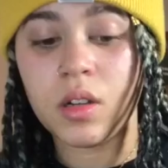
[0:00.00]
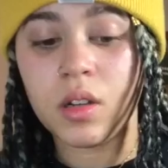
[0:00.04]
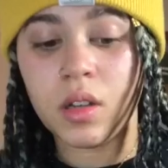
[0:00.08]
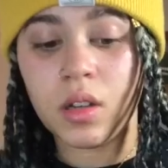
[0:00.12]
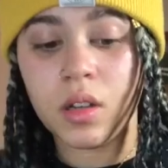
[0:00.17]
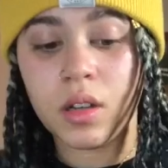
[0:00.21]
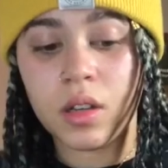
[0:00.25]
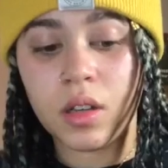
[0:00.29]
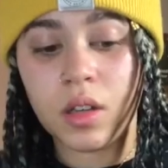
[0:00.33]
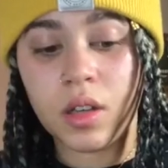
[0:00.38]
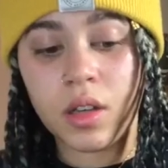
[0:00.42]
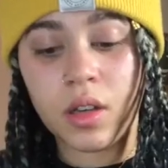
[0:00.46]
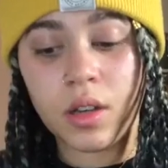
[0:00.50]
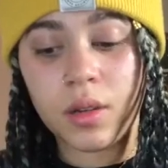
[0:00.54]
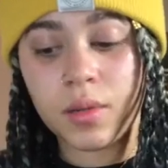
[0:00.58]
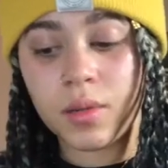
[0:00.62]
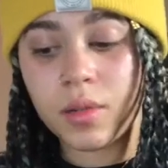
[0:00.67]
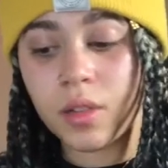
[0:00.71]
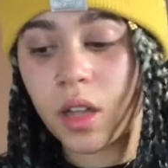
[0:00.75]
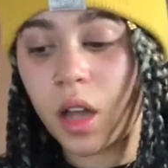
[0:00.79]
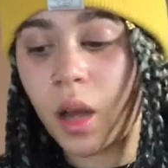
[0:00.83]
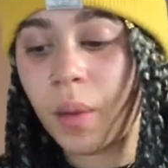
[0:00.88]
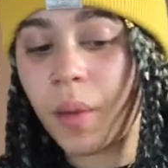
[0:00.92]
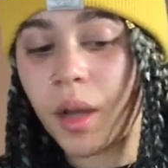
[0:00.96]
Yep,
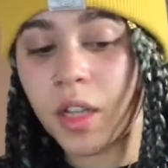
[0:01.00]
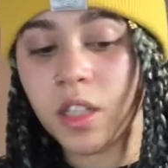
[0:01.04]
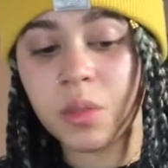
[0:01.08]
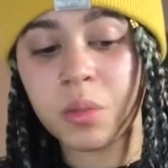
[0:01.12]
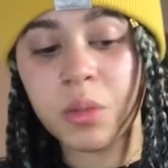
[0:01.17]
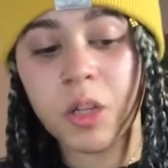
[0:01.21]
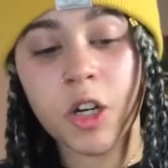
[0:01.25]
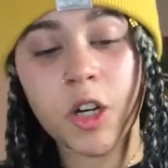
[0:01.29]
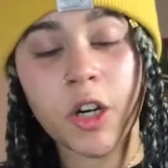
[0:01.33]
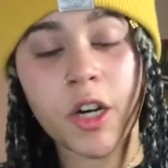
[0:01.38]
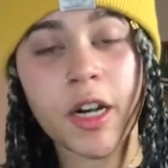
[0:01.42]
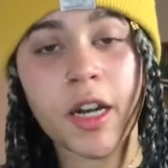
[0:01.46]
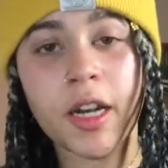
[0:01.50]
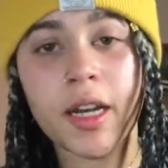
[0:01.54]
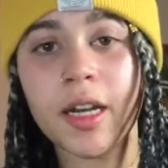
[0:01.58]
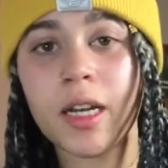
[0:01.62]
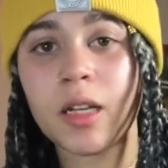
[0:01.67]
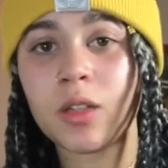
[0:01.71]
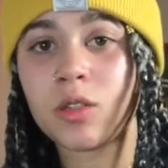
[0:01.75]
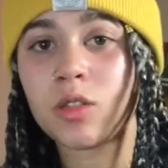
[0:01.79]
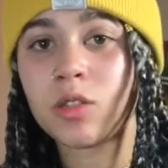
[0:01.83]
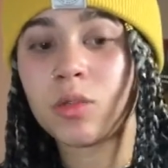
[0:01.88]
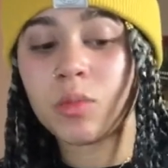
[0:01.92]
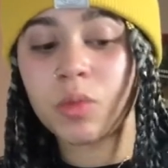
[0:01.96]
cause I'm about to be cranking
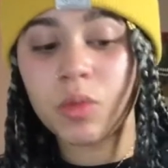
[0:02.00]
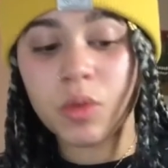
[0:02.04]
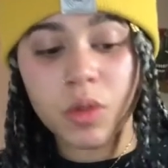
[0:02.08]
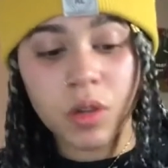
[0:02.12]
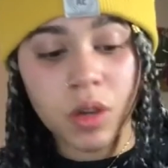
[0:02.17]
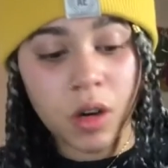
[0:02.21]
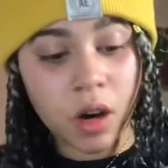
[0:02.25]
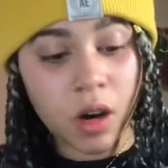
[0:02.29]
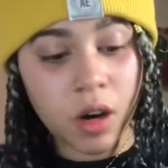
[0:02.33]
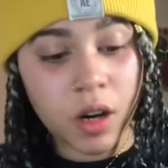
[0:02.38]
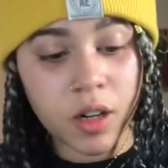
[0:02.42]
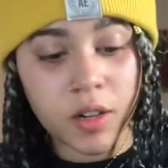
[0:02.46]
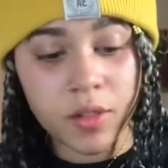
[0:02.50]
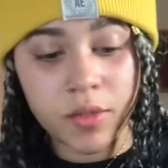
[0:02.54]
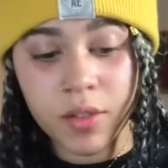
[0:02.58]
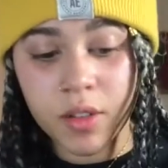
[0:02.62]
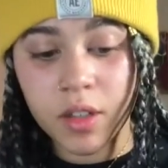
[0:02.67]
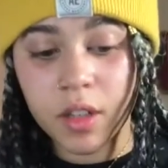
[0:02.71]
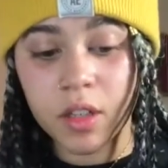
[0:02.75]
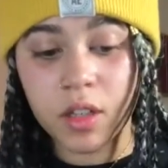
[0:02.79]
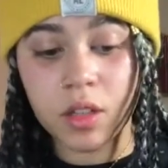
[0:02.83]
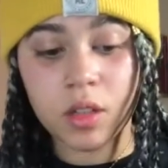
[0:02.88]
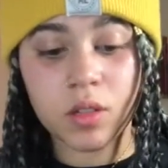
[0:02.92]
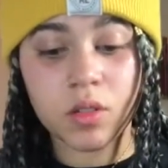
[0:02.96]
out some more art
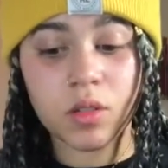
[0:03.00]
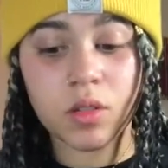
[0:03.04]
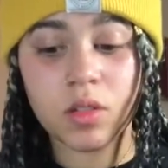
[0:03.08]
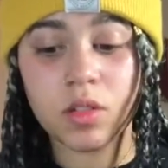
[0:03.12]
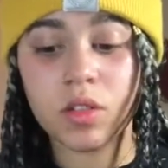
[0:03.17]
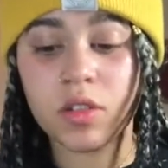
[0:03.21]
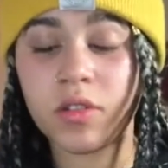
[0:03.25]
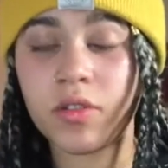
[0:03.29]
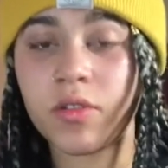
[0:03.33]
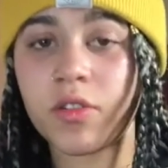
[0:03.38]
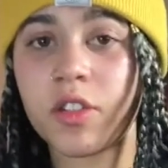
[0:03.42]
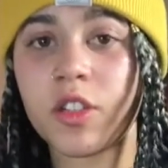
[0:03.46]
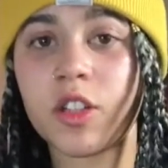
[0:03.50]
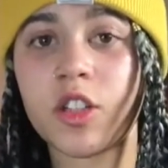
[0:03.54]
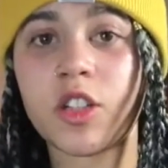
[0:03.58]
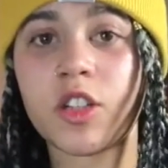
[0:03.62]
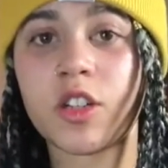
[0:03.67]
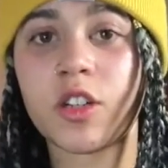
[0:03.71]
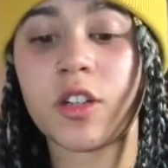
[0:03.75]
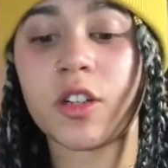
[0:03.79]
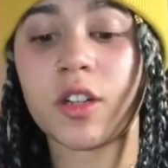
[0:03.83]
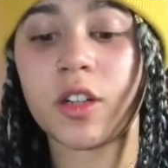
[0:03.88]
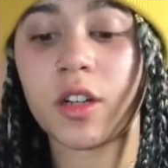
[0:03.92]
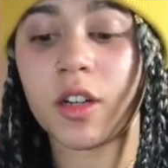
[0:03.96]
videos for
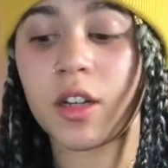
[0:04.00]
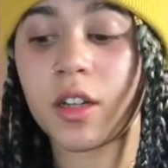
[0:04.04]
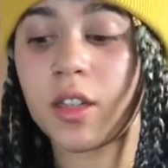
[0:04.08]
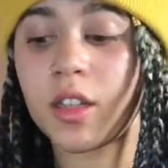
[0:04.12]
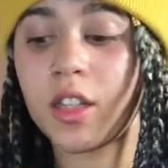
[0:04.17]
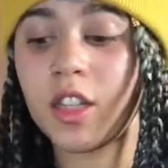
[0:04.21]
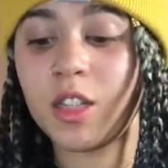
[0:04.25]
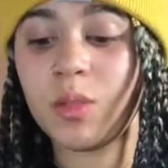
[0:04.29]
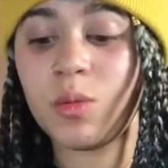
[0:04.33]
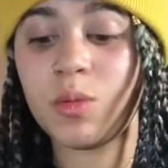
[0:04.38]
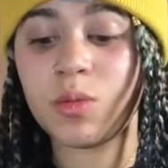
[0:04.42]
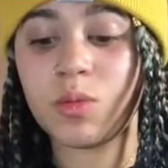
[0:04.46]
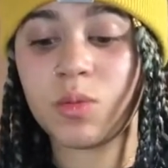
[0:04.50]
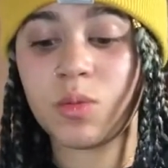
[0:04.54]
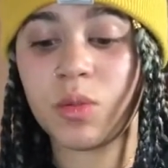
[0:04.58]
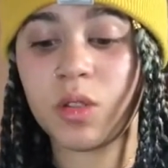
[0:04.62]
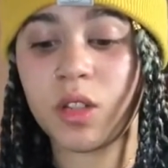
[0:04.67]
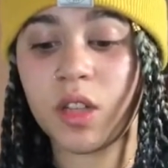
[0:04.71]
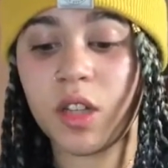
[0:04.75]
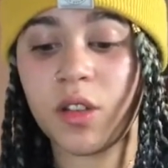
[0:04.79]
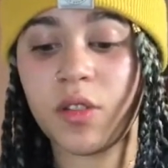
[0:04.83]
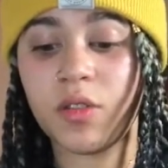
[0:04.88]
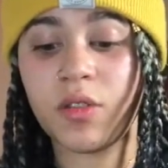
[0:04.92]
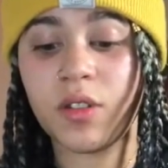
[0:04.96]
sure. Cause this was
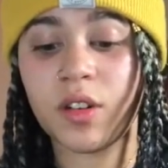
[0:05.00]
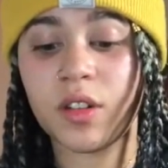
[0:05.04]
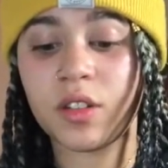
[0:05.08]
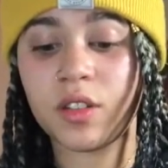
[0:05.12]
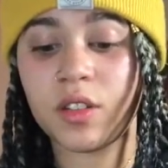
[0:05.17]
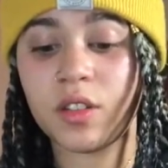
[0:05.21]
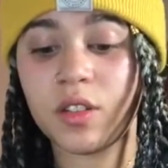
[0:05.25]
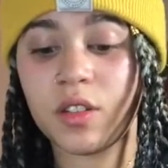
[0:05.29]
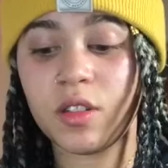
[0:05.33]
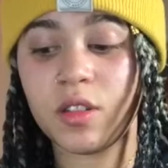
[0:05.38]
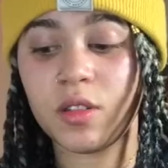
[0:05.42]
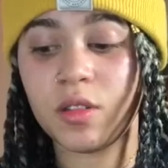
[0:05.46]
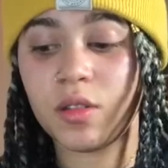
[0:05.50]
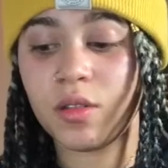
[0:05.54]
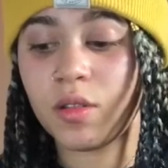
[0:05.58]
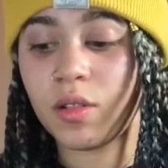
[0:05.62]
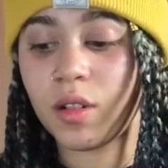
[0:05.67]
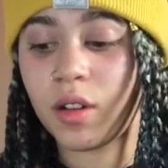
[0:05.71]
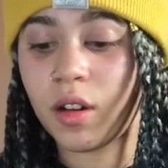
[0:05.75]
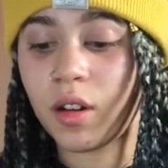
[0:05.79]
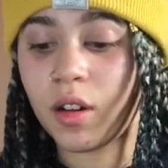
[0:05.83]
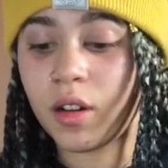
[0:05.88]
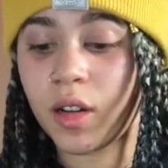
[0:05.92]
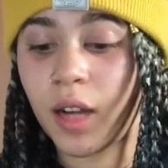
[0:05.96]
really fun to do.
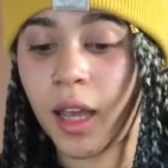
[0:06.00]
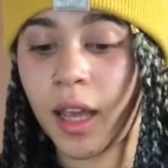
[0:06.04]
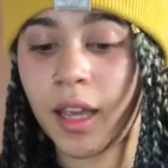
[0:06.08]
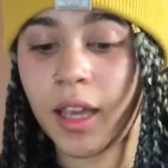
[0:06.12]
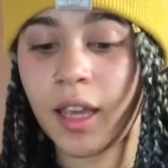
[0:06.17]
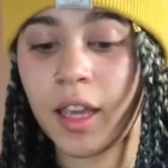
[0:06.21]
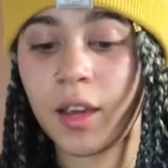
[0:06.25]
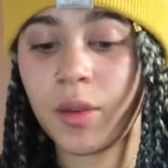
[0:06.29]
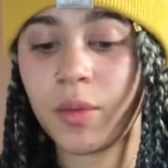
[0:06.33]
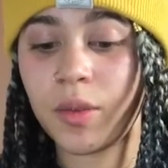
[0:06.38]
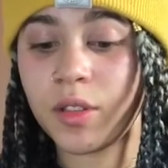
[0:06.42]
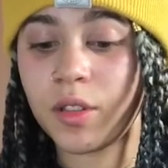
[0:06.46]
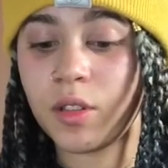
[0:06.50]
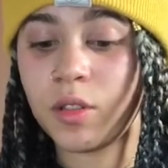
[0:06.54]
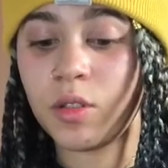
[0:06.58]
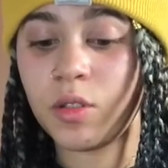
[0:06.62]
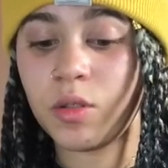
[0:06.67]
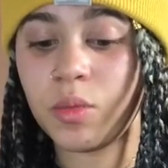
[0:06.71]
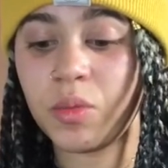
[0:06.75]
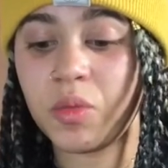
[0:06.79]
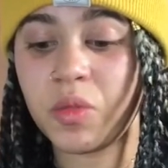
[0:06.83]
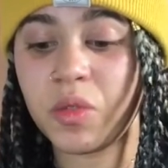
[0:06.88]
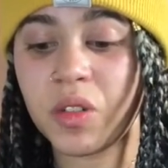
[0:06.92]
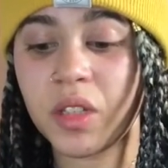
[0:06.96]
I can't wait to do
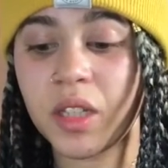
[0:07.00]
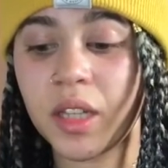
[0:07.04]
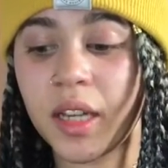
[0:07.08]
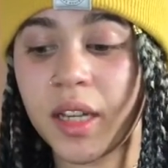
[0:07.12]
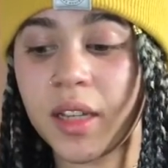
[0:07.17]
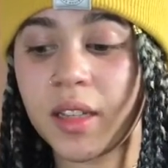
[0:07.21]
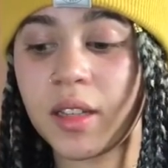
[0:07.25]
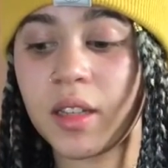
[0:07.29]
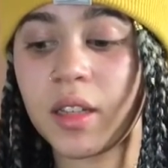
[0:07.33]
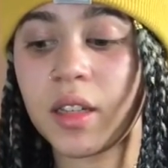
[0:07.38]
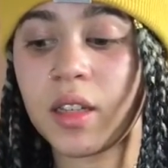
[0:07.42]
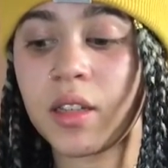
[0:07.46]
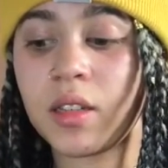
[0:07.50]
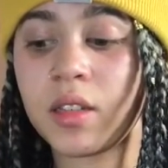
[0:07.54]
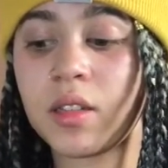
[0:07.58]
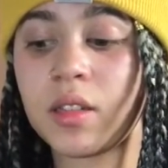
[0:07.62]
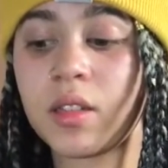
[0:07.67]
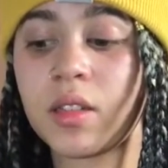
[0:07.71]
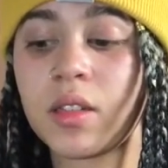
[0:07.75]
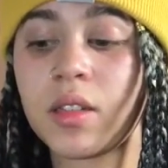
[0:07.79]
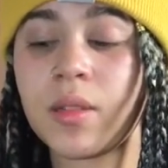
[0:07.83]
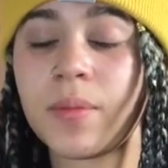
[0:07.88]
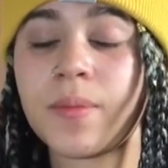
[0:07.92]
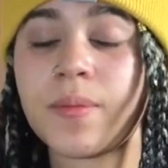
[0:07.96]
more like this.